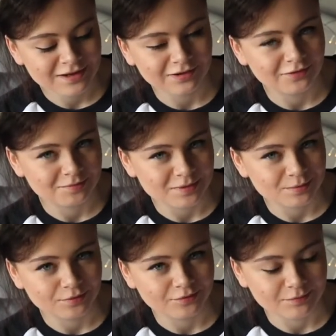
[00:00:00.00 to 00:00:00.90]
a lot of
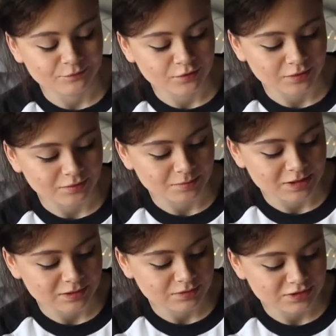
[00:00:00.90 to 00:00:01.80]
people have unfollowed
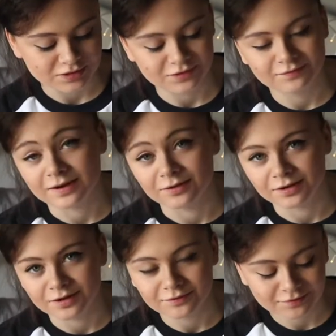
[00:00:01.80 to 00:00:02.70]
me, which is fair
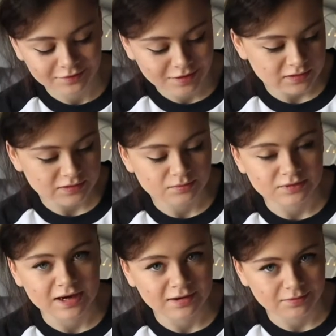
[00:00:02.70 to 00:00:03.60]
enough. This
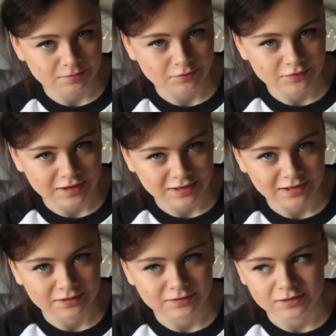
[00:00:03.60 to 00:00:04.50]
was a Harry Potter fan
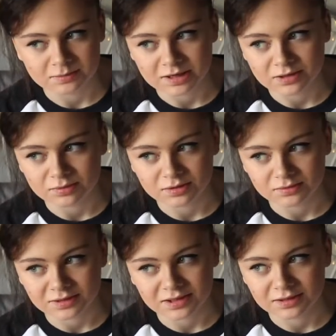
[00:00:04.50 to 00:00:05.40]
account that I made when I
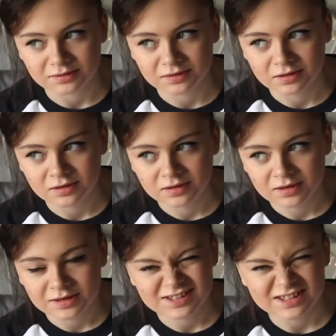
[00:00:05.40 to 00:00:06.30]
was like
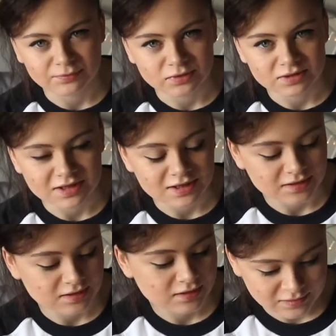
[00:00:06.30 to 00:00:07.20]

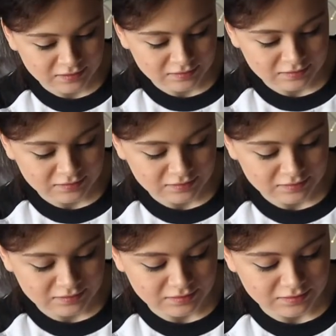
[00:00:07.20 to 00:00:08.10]
17.
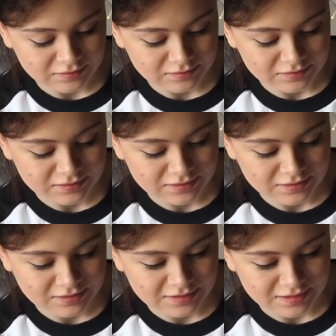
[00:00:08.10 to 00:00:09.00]
No, this is
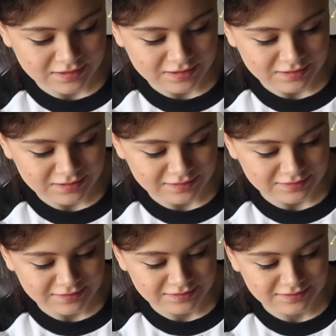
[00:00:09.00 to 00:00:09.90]
gonna take
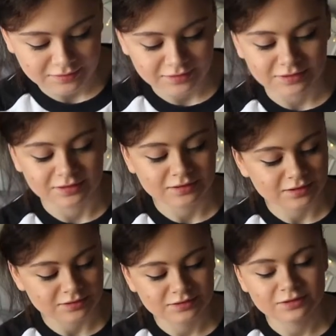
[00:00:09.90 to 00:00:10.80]
years. Look,
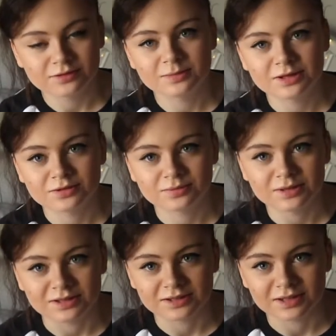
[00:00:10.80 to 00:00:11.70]
there's so many
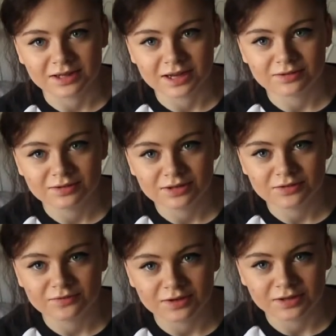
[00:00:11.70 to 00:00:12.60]
tweets, like how can
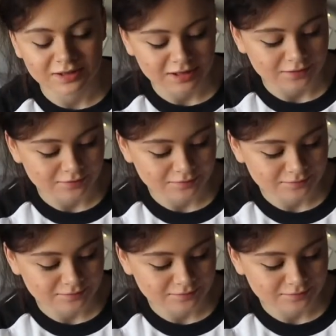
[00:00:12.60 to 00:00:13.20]
you find out?